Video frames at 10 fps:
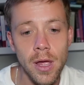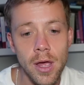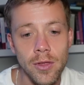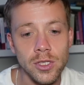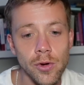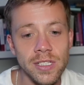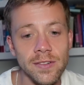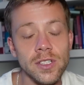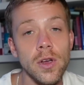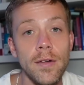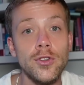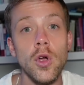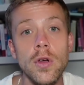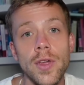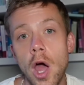the Tories have, have
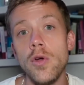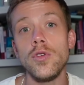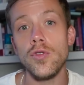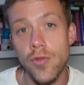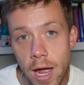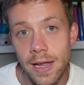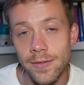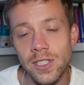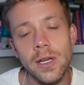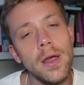dug their own graves